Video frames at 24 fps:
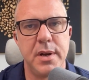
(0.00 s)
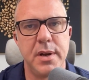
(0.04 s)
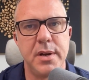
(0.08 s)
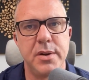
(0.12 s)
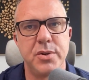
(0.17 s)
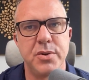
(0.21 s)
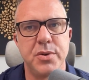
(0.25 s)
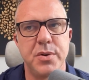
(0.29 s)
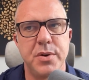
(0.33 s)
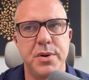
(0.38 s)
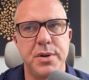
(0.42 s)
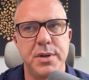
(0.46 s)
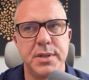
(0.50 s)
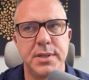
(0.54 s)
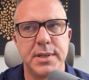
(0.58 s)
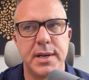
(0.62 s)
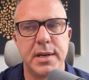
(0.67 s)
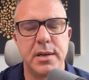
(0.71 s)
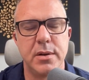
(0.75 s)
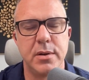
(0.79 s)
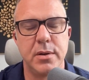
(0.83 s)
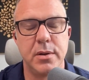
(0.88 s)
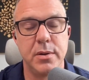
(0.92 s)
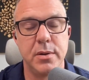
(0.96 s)
HR, does that
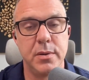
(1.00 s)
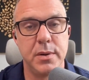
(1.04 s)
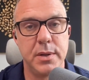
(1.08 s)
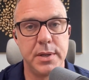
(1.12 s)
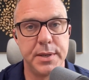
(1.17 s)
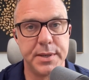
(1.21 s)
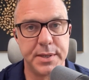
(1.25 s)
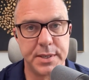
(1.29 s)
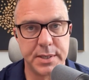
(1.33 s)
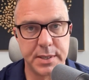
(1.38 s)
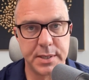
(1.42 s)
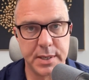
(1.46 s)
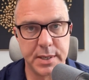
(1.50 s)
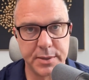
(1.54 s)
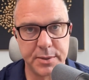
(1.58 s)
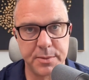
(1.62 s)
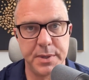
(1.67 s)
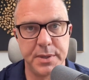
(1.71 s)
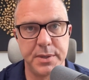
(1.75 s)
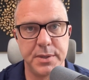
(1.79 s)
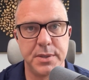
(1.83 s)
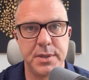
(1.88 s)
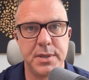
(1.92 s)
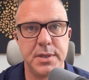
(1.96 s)
include the
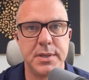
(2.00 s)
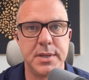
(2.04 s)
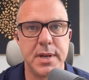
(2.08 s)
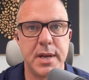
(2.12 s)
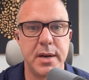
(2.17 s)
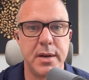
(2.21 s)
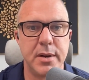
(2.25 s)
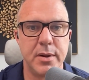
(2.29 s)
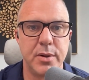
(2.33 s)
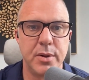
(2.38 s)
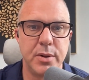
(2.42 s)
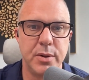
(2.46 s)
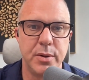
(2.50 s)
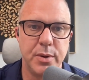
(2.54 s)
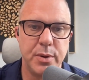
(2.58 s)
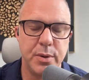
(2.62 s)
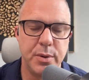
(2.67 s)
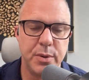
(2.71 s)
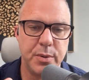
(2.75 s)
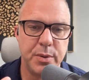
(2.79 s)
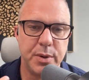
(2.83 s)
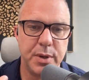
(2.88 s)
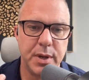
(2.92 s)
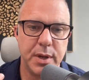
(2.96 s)
assessments? Does that
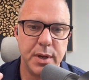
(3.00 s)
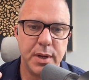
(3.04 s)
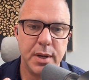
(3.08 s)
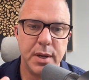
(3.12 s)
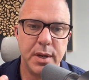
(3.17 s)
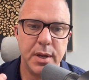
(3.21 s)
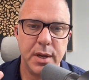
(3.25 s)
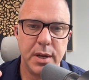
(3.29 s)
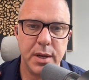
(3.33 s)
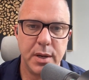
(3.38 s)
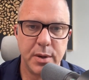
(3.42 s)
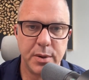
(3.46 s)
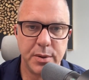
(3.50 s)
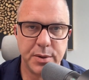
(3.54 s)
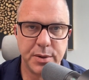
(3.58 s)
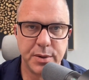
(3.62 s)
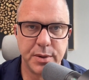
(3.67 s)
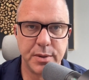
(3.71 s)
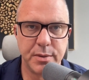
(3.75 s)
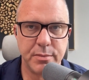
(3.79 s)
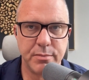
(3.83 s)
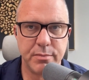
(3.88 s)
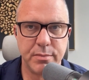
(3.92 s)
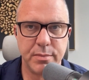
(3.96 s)
include, the
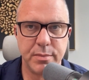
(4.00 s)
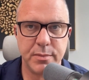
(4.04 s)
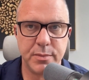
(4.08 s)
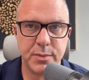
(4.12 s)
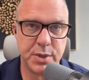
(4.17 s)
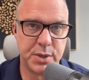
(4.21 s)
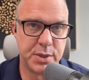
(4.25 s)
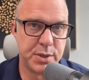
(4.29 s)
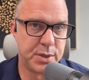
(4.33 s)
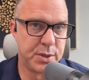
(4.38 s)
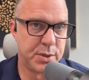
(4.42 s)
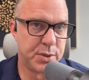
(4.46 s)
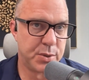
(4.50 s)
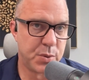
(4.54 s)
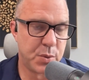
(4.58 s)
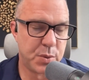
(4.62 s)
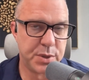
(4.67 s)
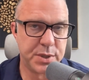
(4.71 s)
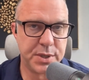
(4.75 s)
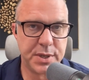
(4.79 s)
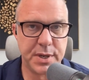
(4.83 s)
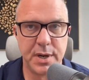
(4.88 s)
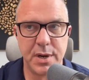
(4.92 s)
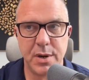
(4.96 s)
just the
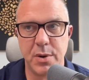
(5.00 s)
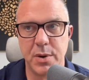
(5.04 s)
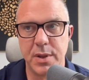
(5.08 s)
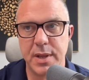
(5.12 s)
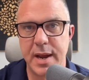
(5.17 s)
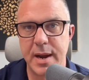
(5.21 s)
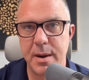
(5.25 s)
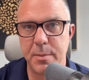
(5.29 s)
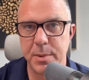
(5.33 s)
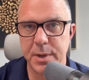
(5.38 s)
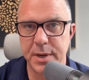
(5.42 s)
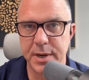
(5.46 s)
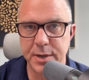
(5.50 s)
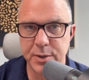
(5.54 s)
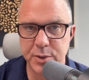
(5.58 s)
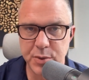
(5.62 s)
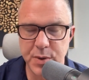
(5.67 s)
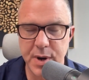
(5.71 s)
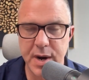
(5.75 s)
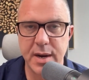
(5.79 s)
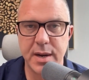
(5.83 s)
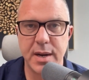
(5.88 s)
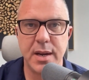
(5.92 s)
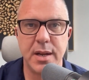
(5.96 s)
sourcing or the applicant
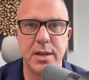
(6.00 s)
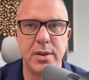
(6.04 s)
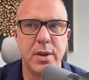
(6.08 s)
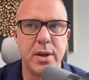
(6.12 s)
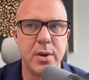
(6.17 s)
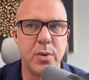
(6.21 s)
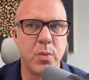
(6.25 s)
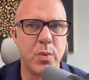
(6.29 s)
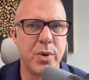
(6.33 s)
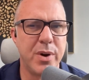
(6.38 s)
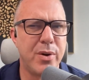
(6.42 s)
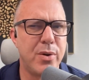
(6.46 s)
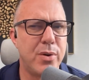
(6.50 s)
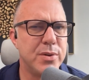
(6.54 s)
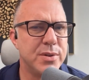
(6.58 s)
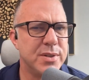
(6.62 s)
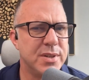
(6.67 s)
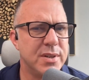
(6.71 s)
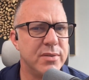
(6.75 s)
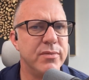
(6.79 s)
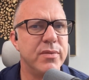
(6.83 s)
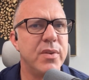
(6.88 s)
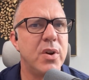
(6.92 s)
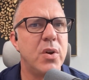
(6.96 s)
tracking? Like, what all is
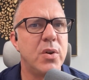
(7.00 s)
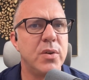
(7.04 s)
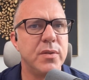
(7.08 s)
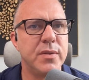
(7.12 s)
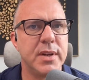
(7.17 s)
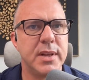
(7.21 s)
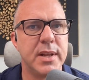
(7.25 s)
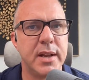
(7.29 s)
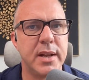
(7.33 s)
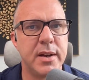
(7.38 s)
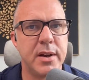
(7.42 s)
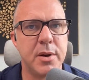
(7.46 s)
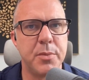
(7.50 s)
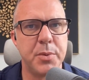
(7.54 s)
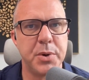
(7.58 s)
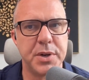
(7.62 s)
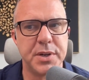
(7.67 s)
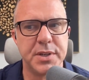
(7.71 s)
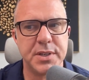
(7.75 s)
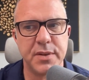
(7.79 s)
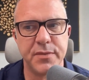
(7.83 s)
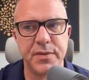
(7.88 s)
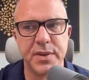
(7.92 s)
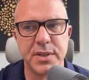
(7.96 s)
involved in that number?
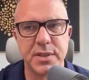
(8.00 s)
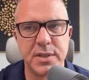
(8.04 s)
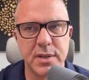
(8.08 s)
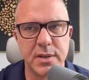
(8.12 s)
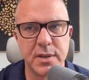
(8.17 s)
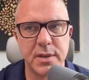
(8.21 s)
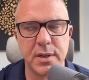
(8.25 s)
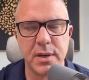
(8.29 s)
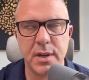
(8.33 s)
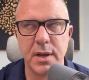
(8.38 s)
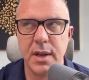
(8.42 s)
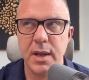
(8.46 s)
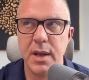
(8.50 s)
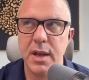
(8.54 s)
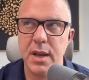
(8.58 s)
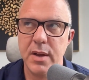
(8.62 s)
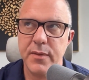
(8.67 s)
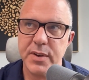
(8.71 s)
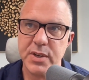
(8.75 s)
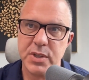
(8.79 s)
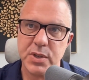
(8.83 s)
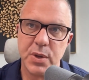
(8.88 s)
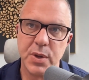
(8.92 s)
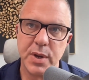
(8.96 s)
Because if
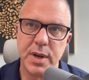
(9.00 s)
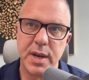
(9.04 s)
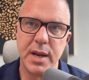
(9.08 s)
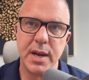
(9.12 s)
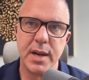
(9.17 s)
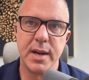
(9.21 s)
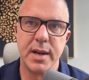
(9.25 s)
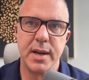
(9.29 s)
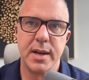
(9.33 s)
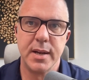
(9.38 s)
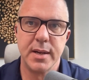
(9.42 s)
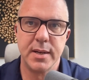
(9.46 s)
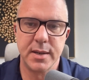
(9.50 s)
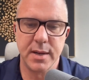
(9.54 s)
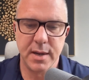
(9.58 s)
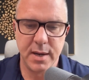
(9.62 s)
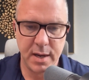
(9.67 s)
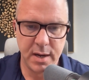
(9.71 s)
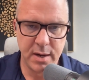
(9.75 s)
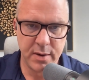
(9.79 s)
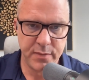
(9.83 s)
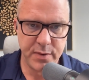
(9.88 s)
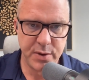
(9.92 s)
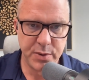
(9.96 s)
it's looking at
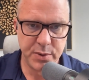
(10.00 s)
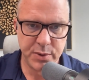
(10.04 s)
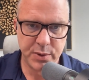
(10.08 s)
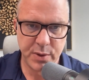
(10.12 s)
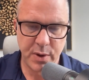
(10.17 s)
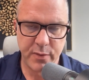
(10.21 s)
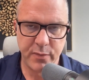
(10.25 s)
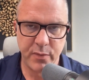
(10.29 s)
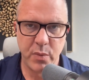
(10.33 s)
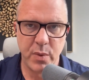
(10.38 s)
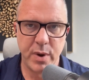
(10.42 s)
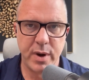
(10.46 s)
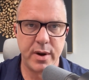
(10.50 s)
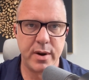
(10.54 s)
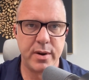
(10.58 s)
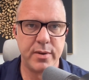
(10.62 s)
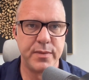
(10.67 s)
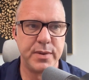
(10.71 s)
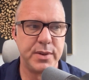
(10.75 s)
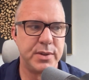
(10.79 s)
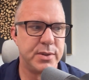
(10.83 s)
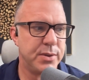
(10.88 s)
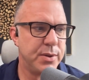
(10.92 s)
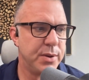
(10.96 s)
interview software, if
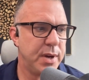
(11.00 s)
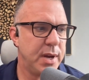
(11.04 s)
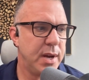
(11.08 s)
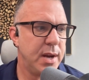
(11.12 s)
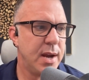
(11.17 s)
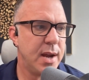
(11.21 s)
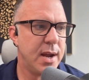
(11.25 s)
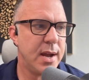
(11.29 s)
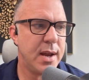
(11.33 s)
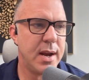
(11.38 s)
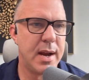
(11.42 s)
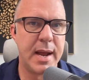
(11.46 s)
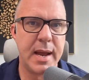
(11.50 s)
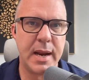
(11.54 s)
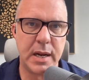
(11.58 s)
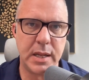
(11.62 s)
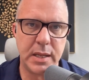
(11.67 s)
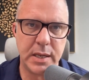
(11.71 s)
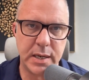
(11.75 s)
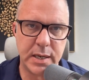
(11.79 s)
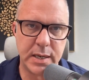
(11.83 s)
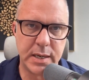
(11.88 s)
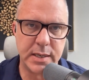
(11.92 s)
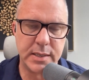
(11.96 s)
it's looking at
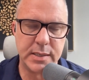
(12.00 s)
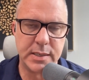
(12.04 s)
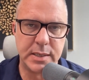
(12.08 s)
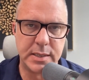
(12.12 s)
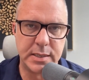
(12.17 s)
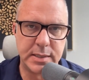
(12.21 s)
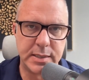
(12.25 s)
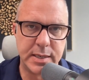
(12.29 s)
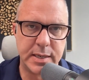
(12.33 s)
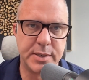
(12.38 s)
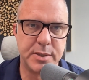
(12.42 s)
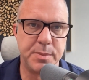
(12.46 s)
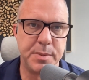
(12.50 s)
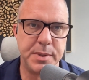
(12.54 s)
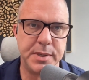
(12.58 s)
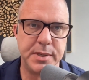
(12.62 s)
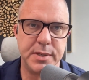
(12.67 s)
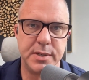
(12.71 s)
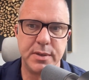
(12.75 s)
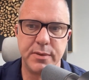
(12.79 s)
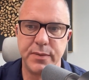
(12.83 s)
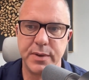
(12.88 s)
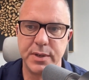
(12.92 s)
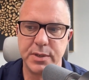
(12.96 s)
analytics and
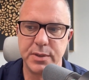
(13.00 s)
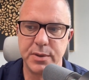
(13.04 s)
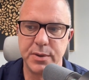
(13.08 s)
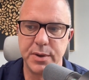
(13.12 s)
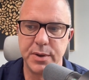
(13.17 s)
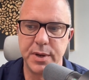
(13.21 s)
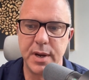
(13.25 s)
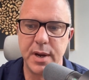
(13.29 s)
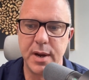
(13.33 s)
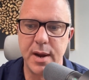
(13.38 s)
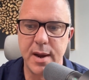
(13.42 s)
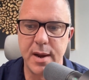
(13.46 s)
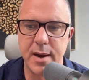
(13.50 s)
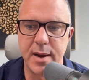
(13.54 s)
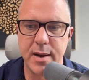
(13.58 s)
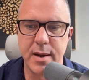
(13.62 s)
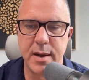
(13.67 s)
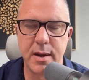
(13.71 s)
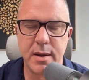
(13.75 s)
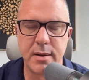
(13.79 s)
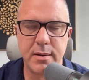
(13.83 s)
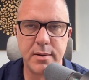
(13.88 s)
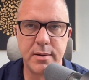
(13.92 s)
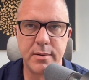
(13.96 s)
assessments, if it's looking
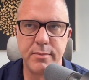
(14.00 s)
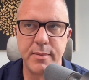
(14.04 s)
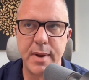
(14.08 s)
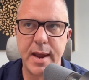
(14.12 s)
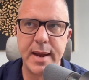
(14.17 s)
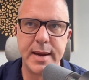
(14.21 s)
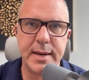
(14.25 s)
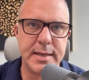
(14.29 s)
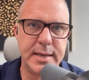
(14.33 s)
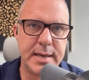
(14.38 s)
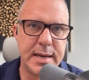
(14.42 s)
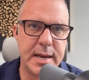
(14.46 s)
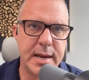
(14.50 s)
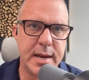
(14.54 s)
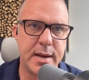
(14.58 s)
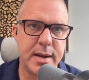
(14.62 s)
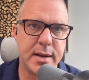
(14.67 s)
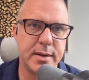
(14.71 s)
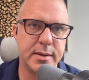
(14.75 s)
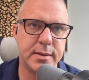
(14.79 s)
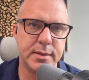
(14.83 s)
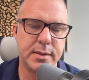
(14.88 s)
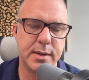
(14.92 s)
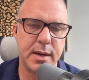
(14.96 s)
at
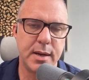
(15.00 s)
ATS